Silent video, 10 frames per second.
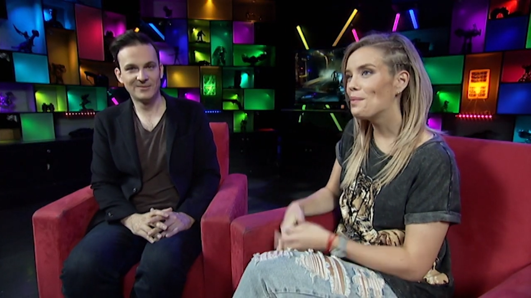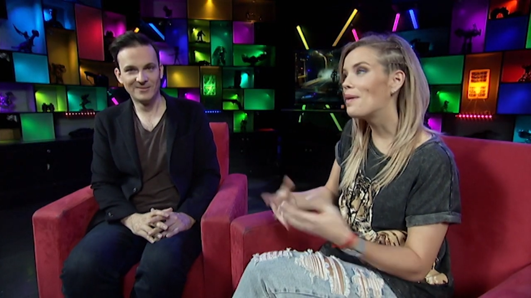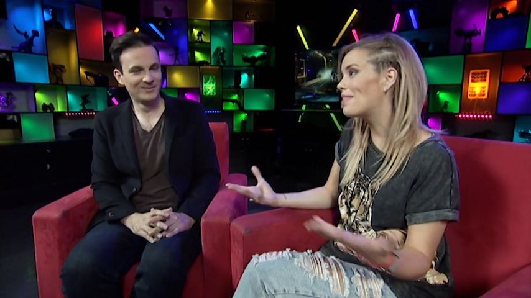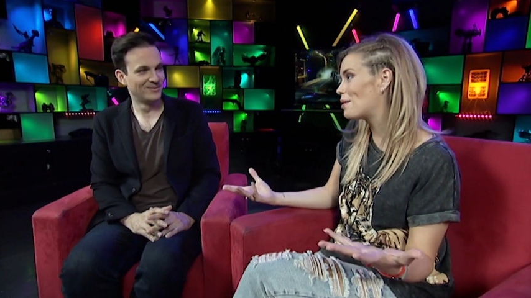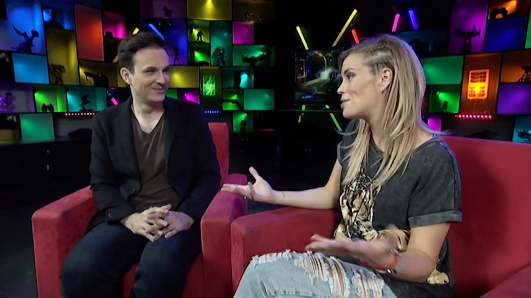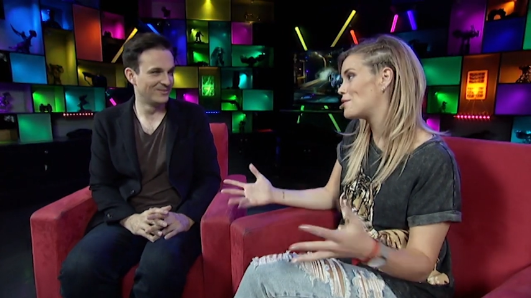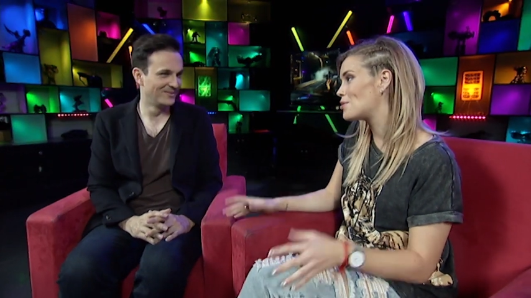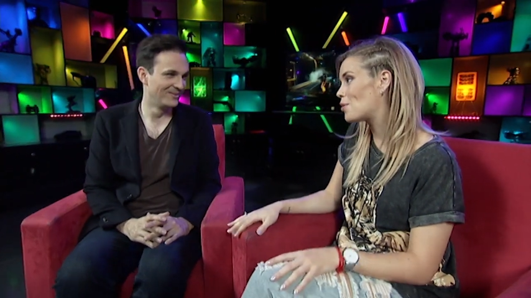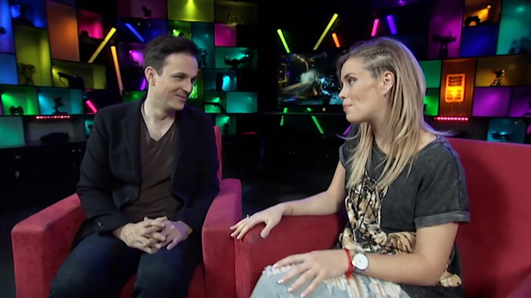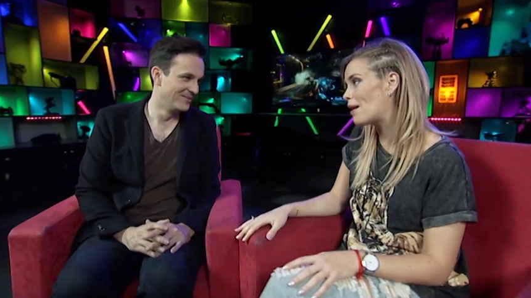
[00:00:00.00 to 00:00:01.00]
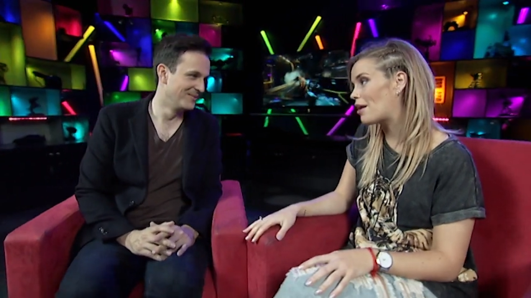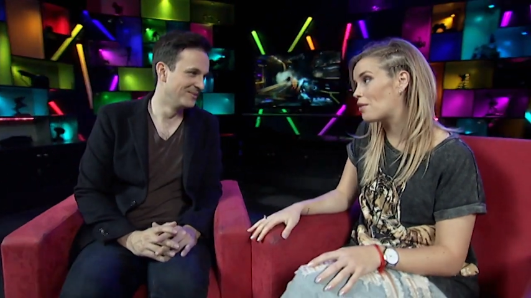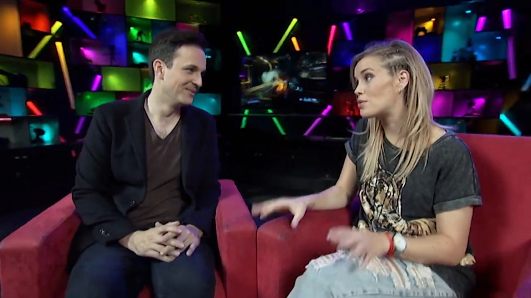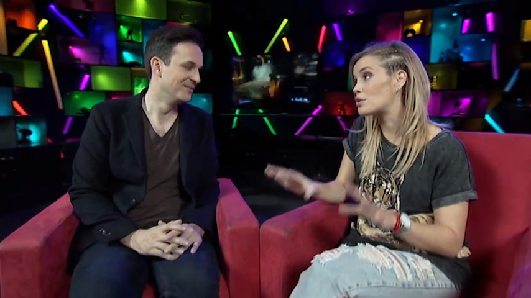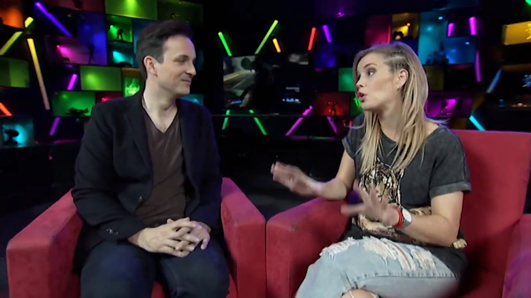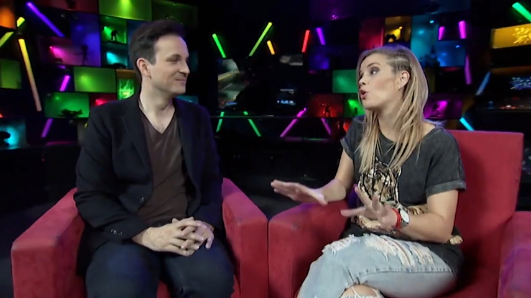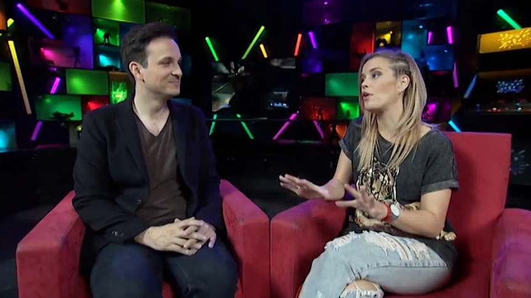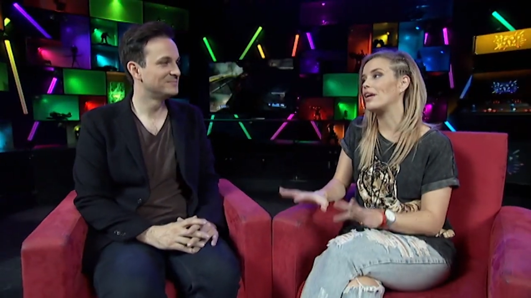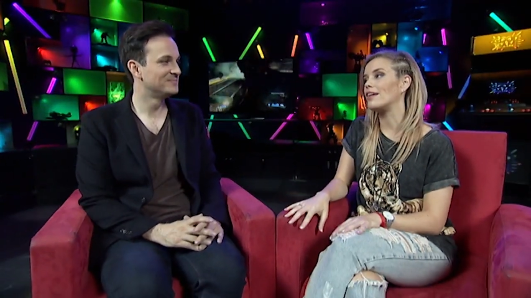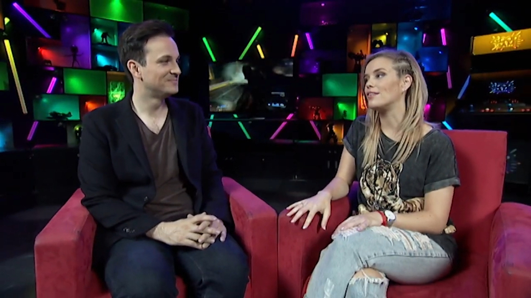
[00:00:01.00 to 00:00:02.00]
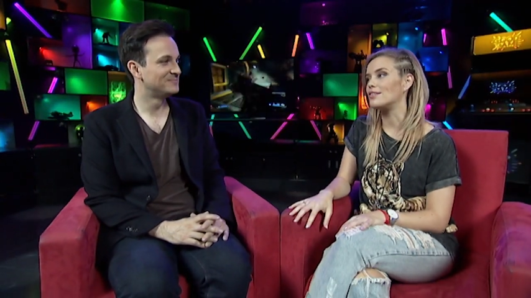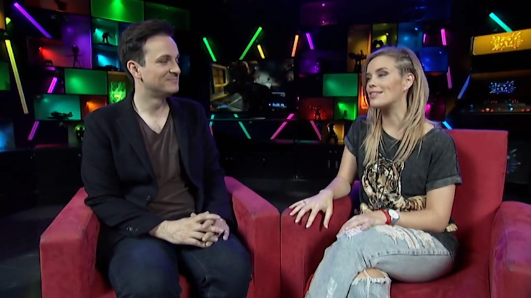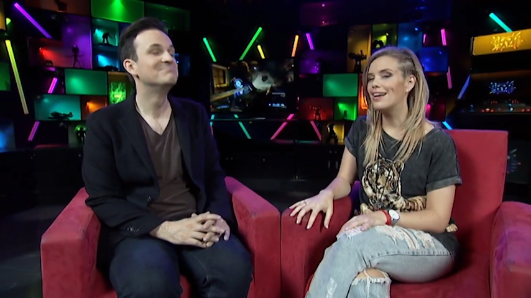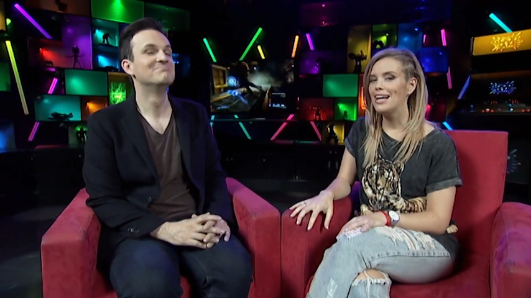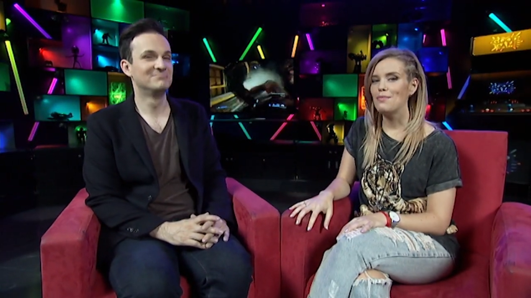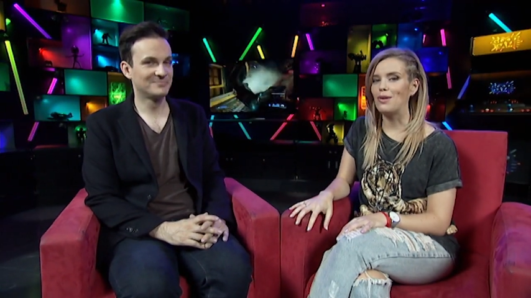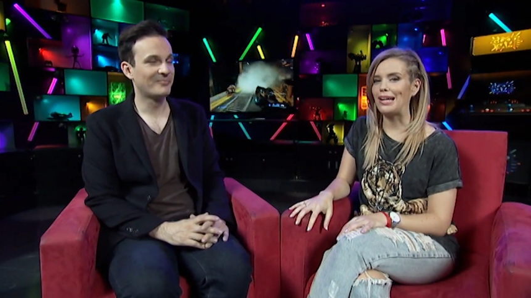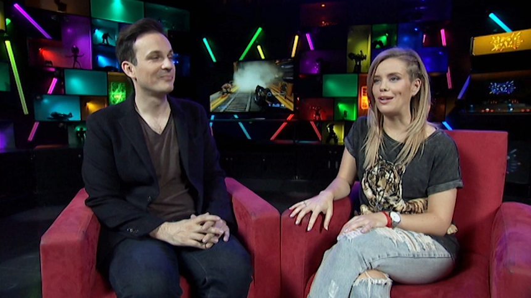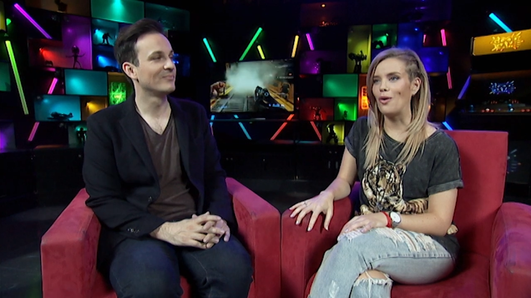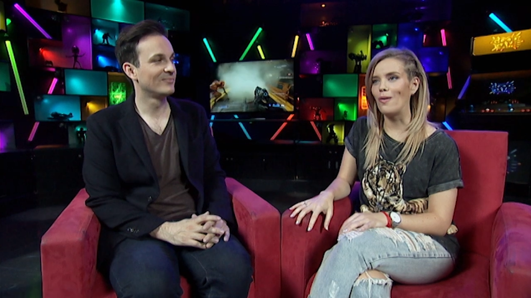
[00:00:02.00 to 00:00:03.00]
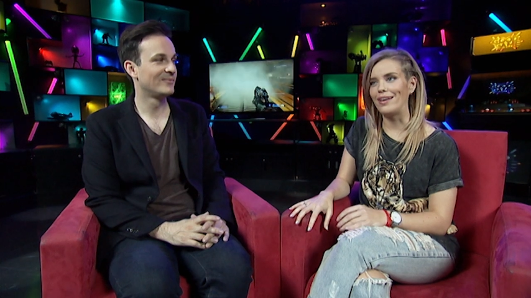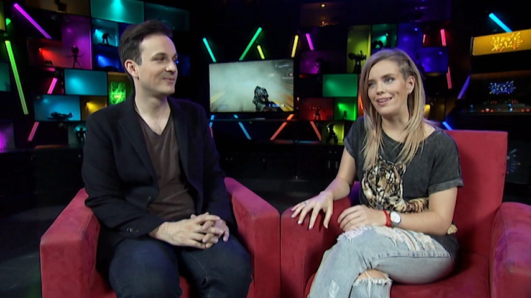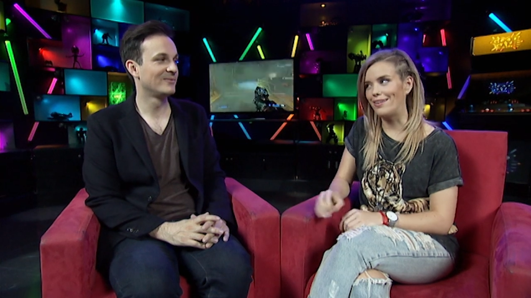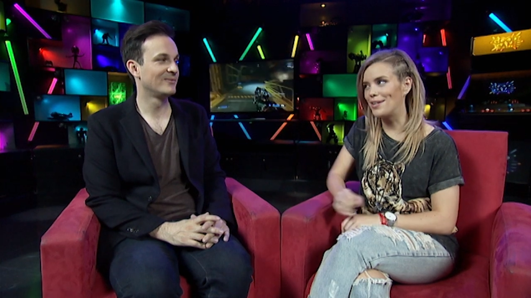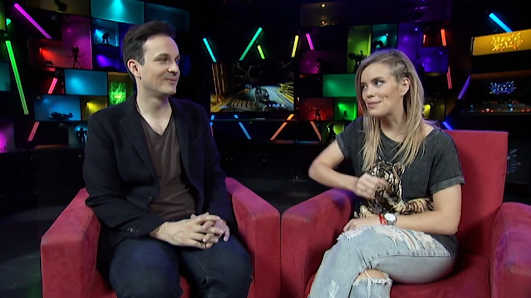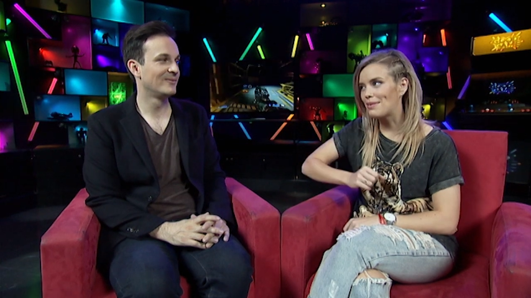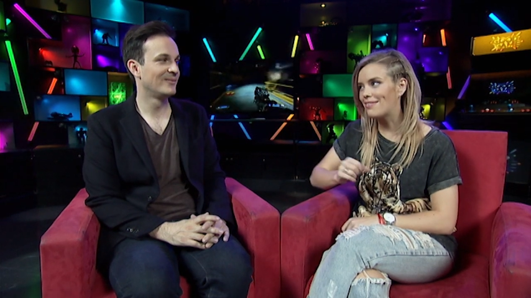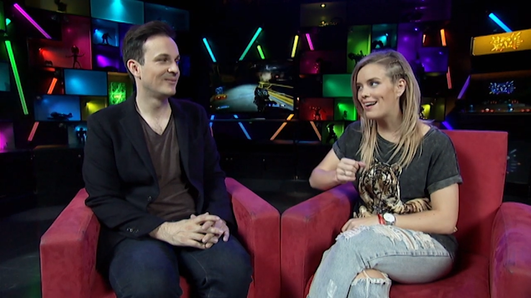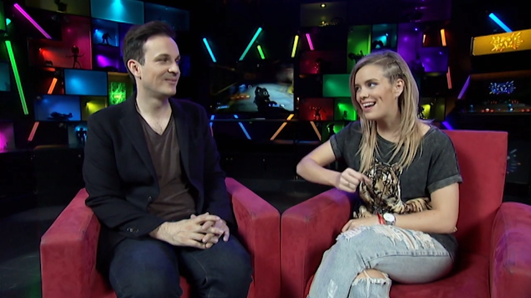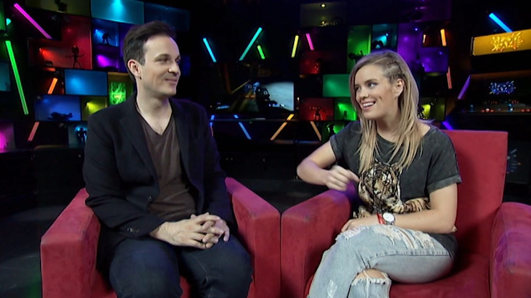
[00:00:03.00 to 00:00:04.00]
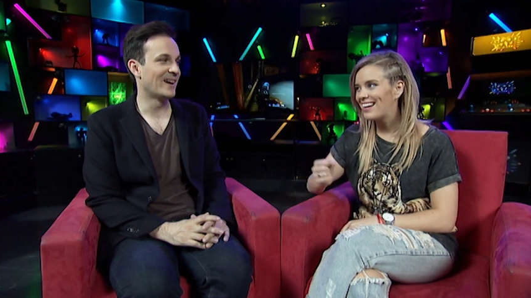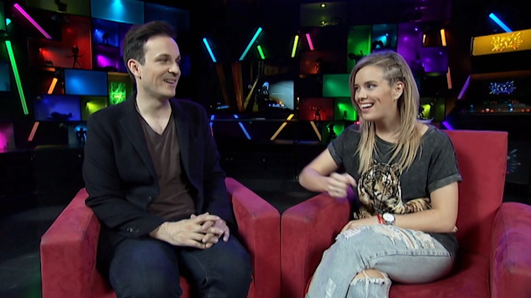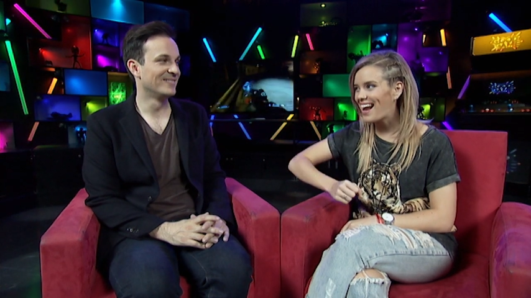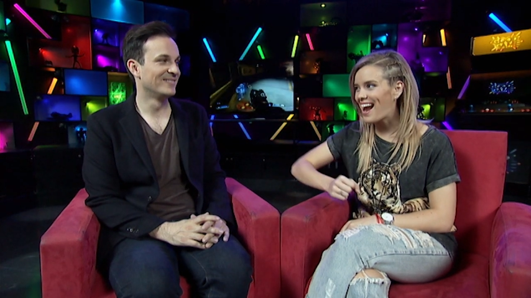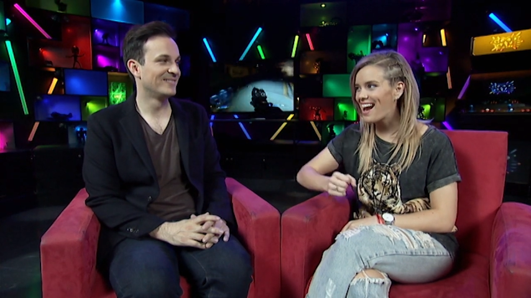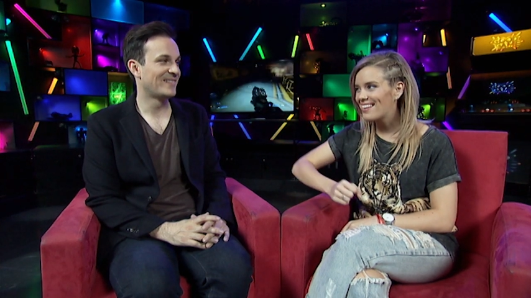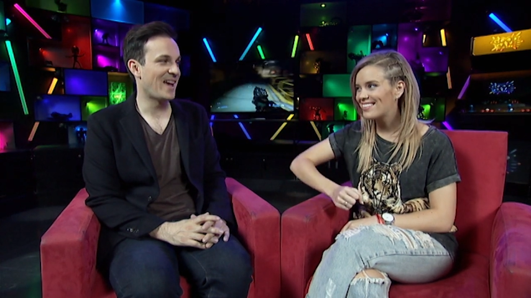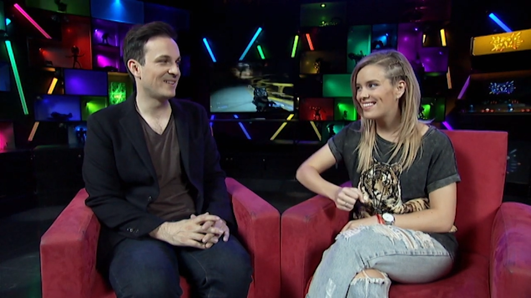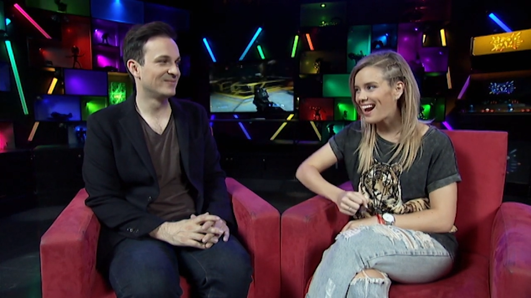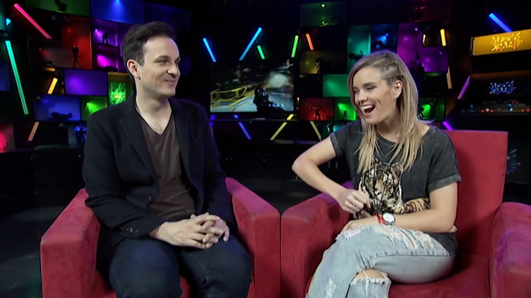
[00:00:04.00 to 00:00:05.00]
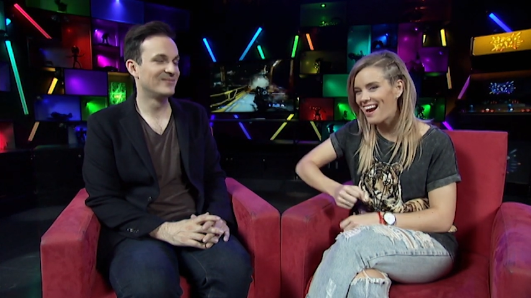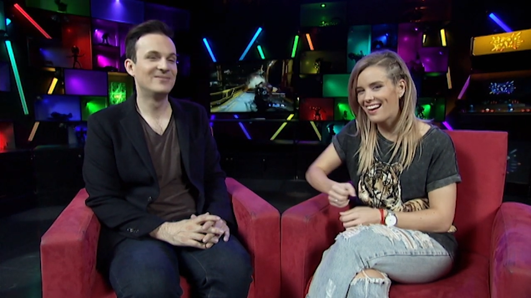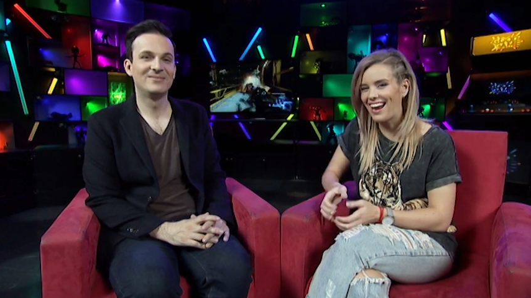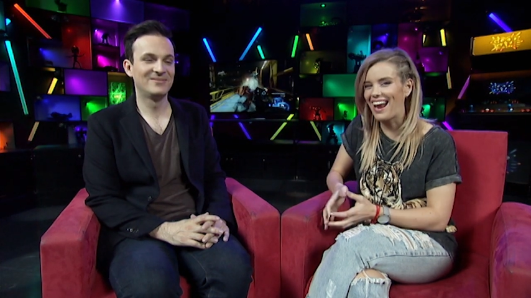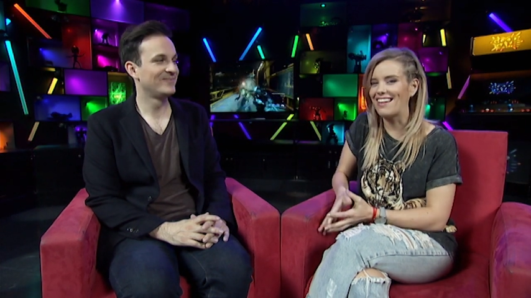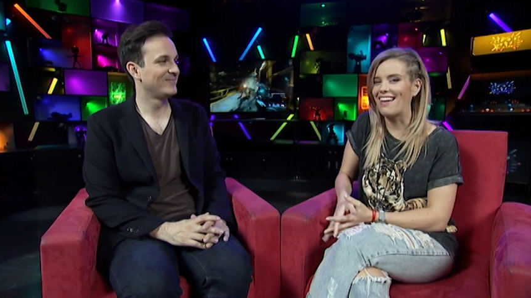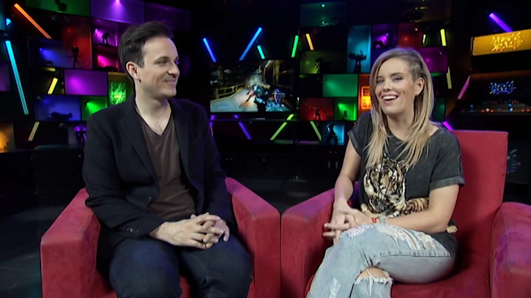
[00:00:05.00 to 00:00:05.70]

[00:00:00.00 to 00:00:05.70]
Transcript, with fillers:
Speaker 1: well, one thing we should talk about are those glory kills. More like gory kills, am I right? Huh? Eh? Huh? Eh?